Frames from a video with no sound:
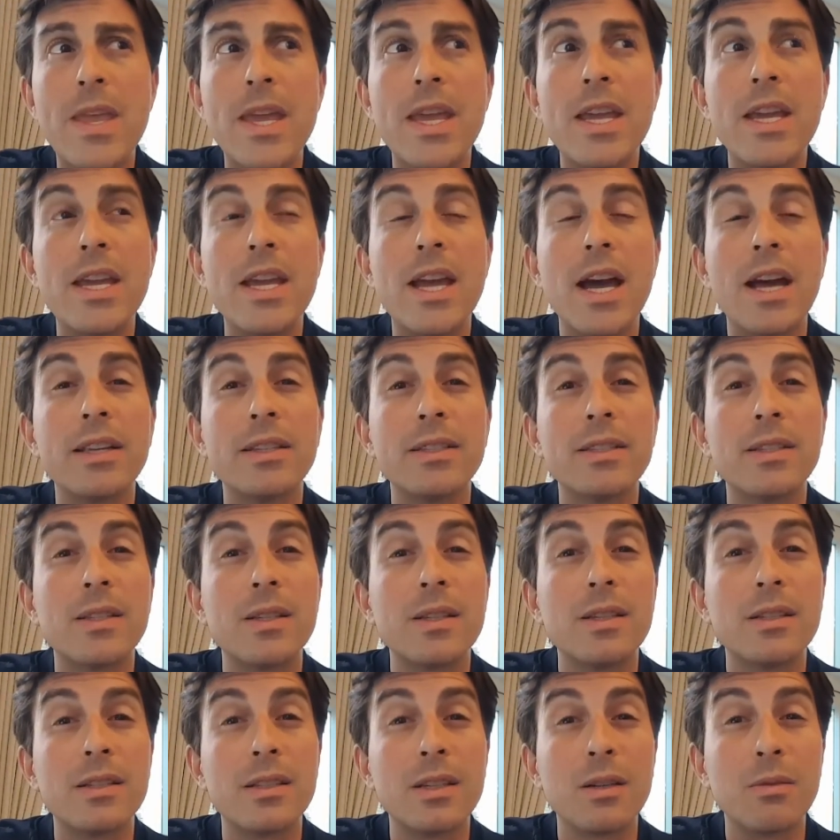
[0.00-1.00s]
He has
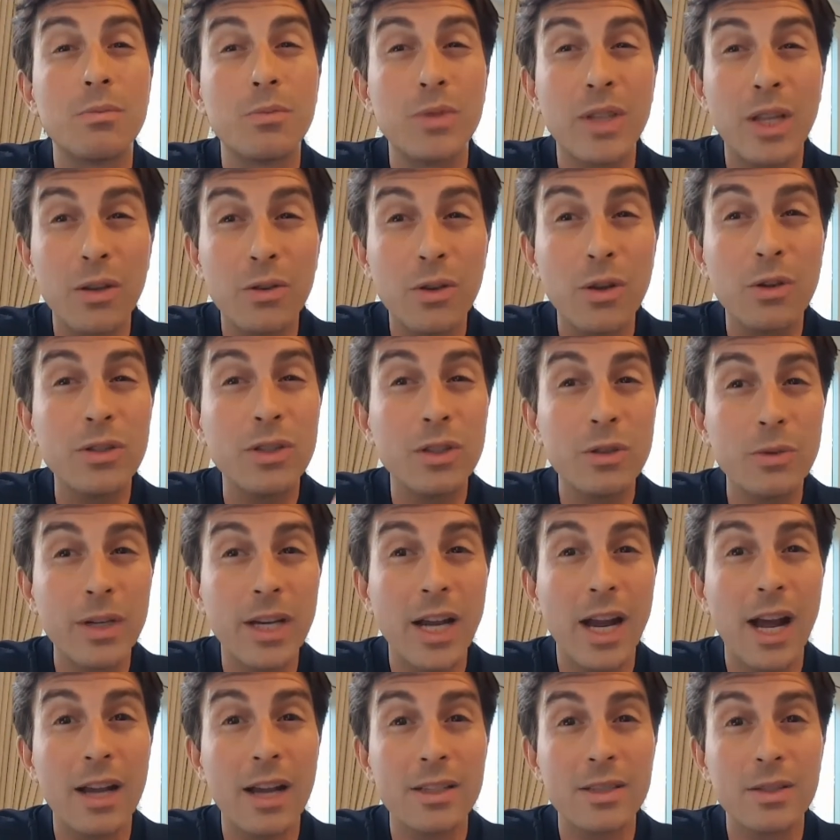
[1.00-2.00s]
those three
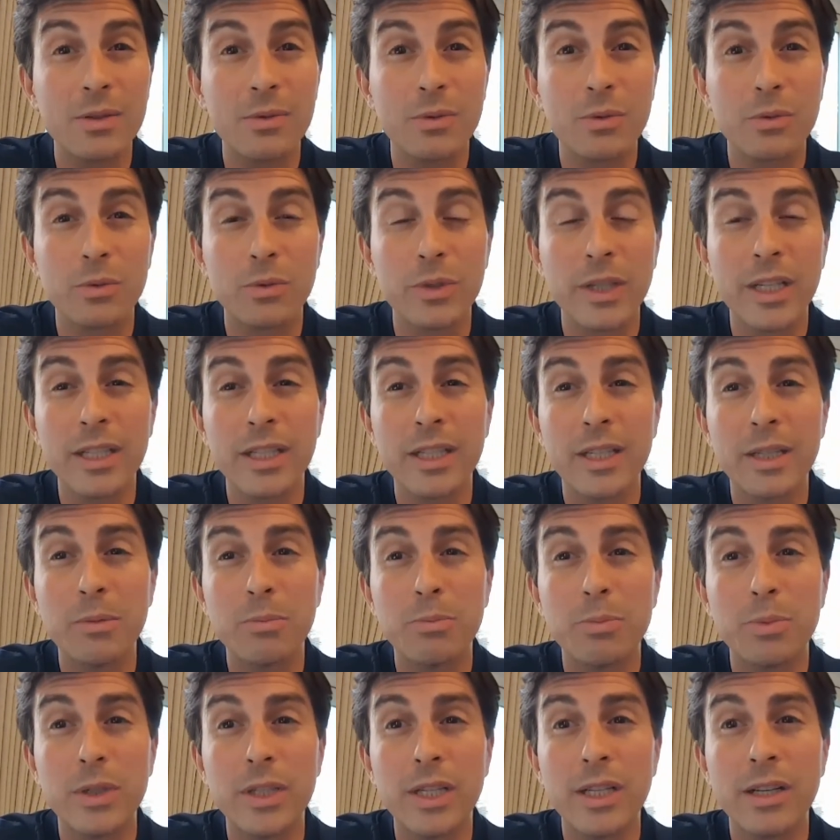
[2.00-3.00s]
guys really
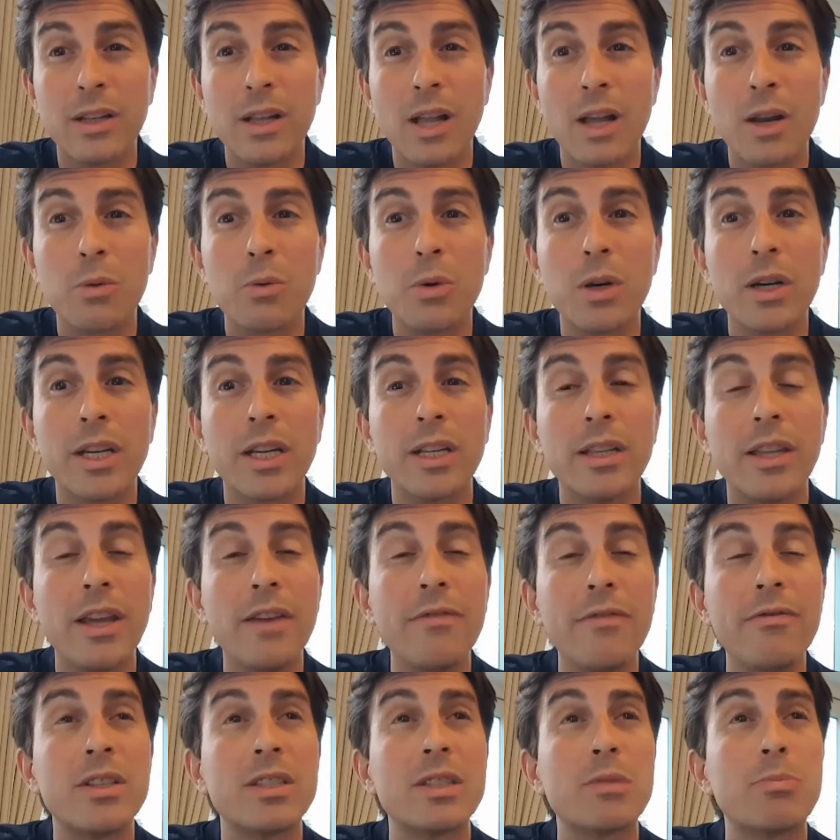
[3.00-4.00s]
put in a lot of work, and
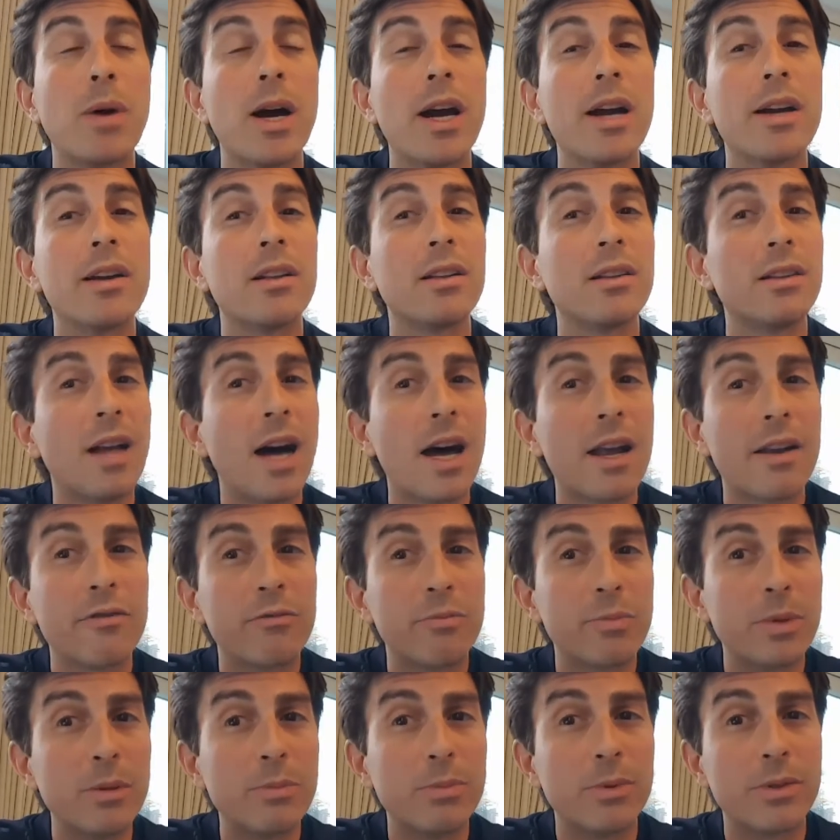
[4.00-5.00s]
they've inspired a lot
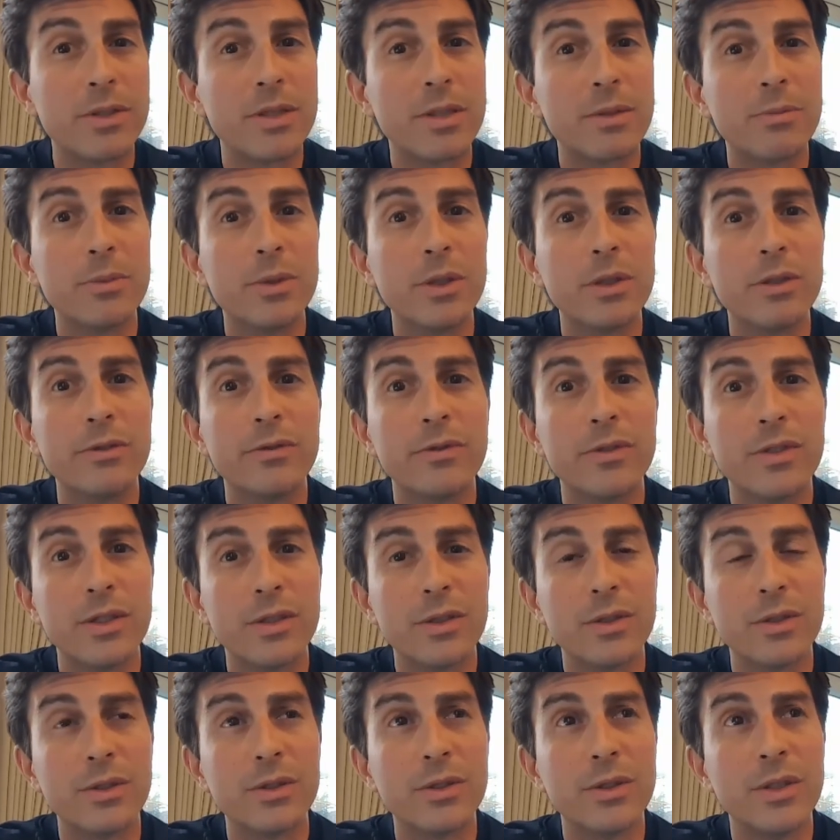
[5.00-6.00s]
of people to move
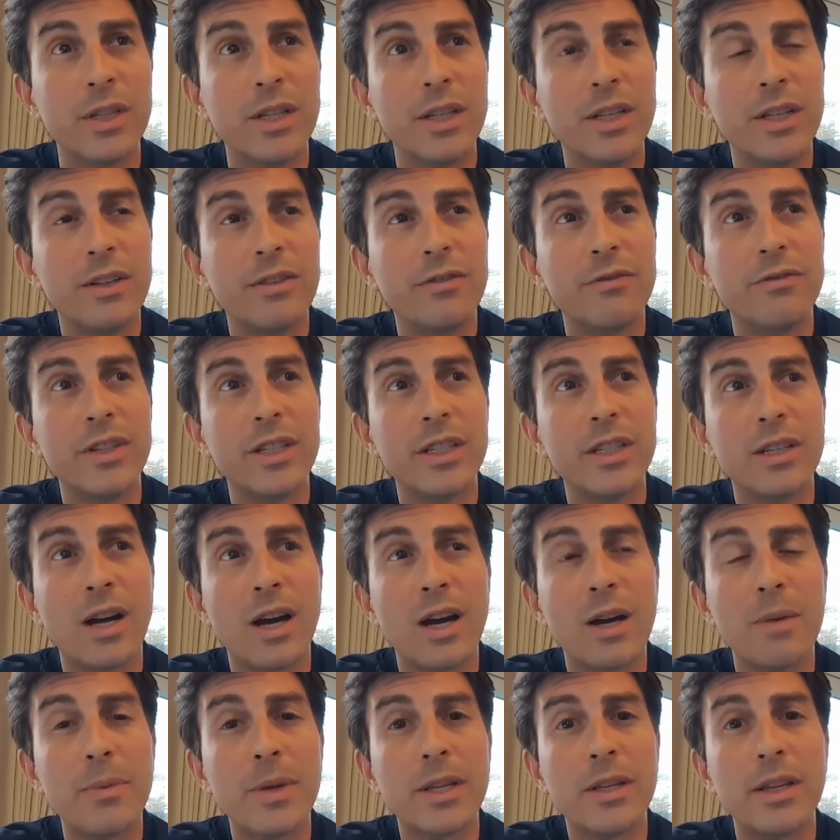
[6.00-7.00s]
to
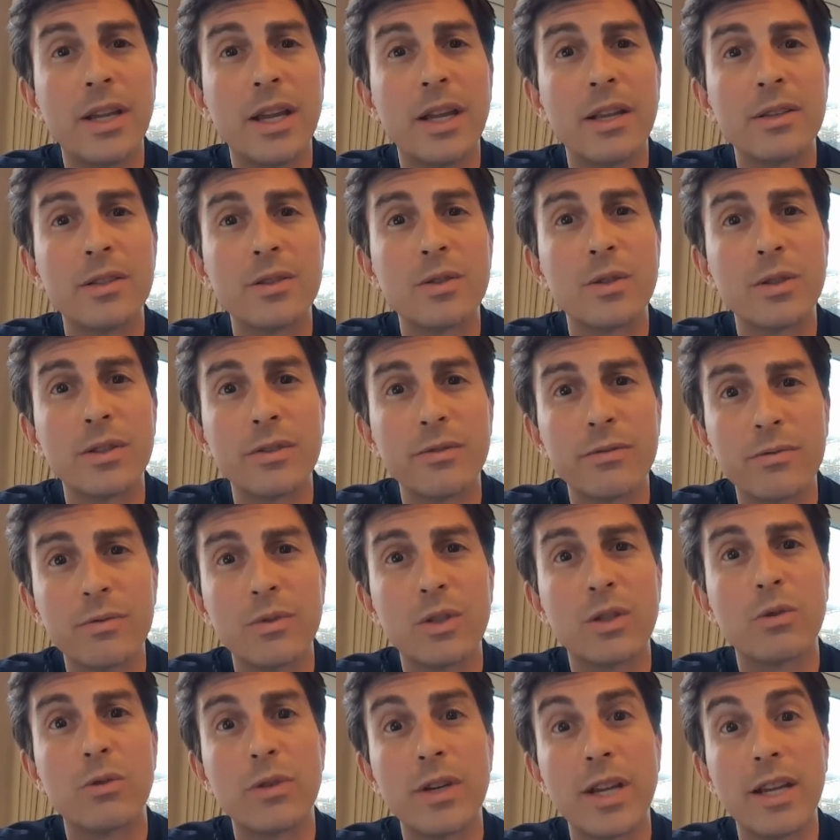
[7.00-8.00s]
Vietnam and sort of
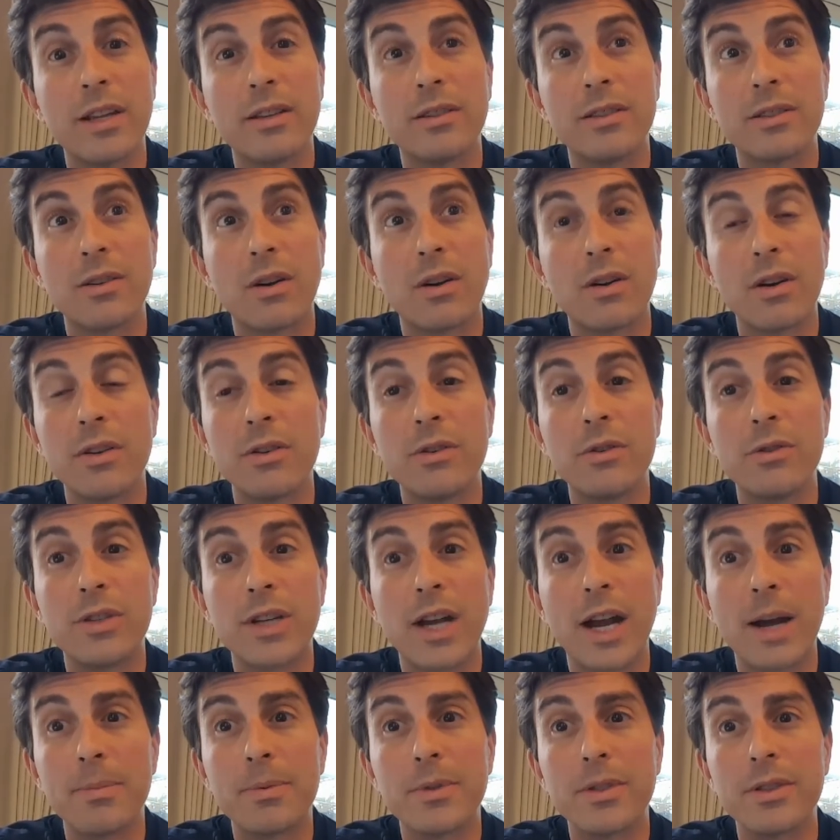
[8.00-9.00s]
start a new
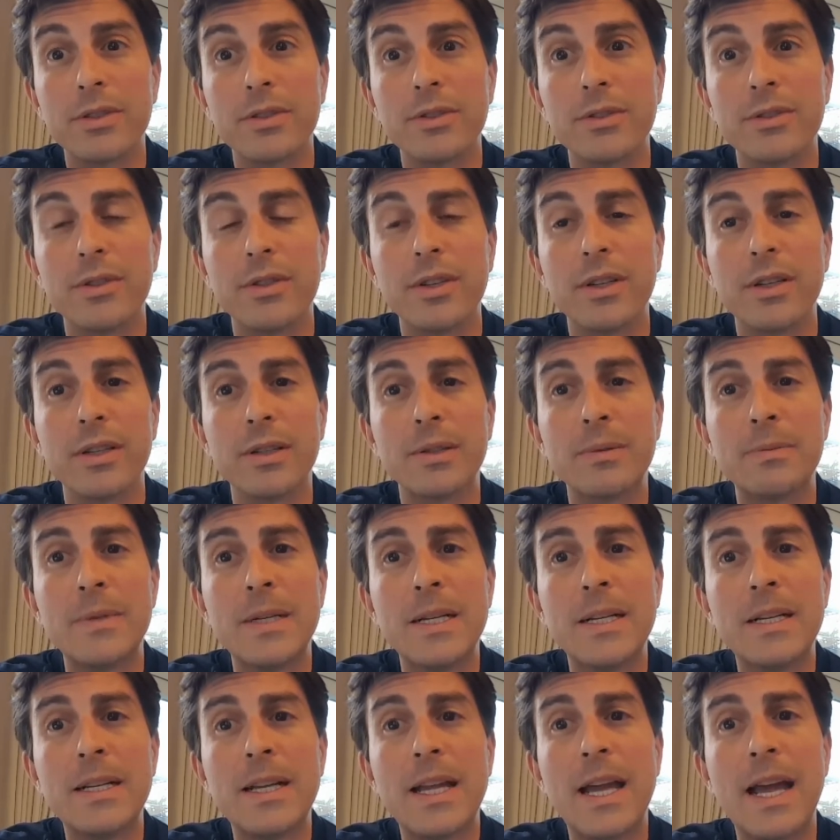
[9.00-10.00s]
chapter.
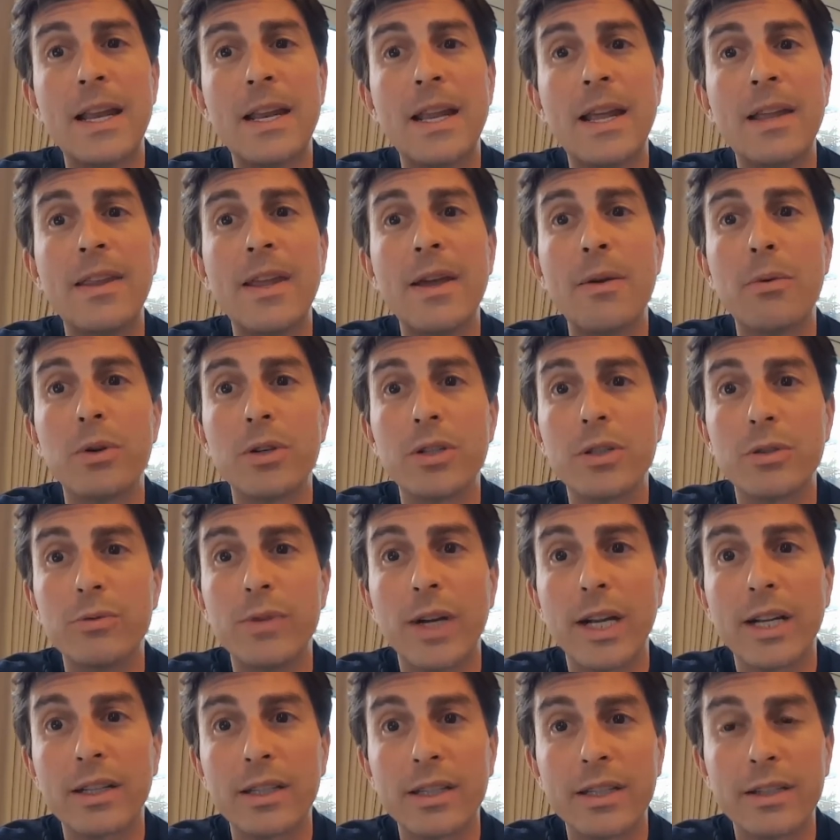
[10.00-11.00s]
And they were
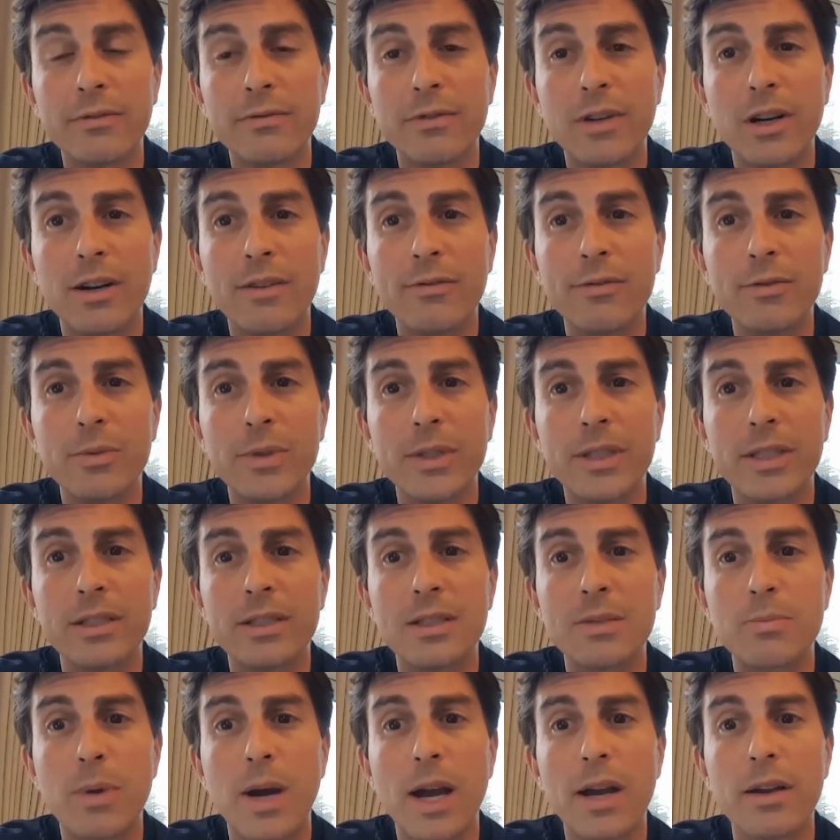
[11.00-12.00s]
directly involved with
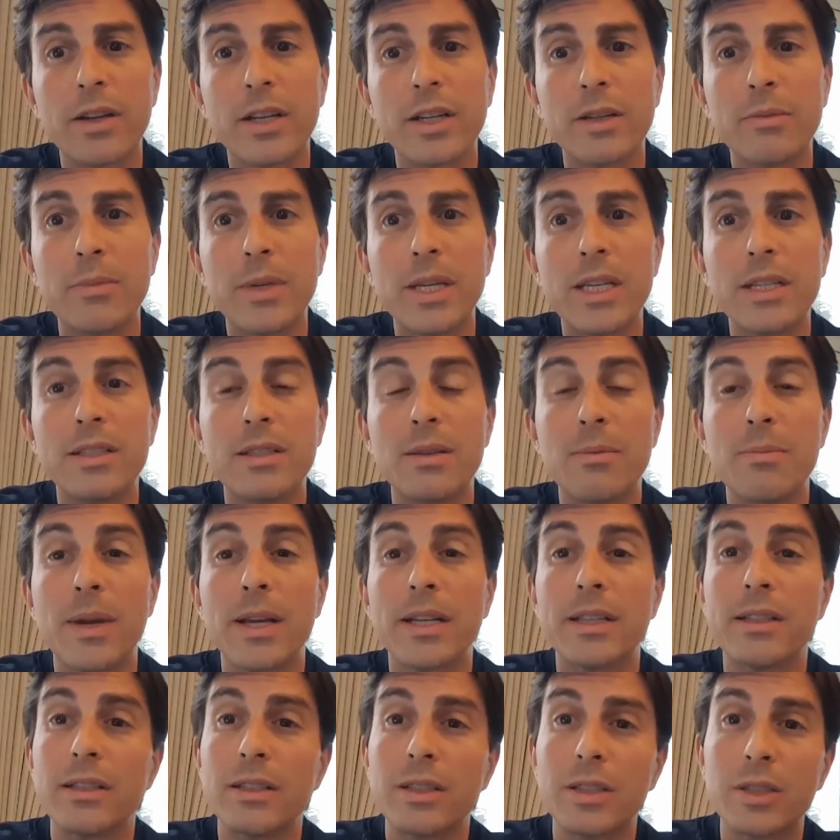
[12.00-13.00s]
inspiring me to make
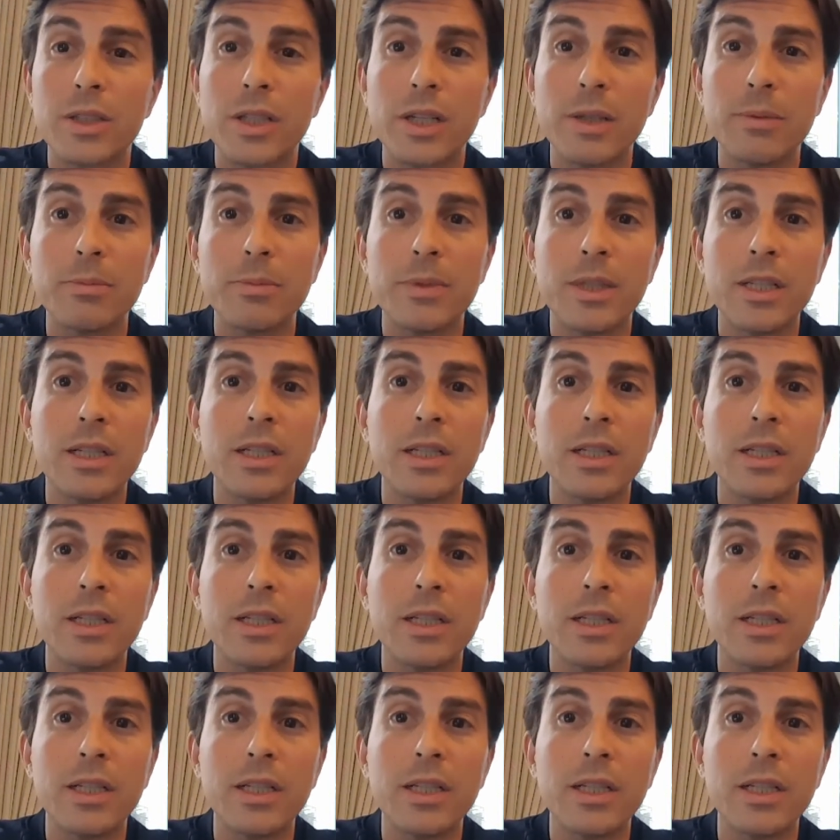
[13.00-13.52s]
this trip.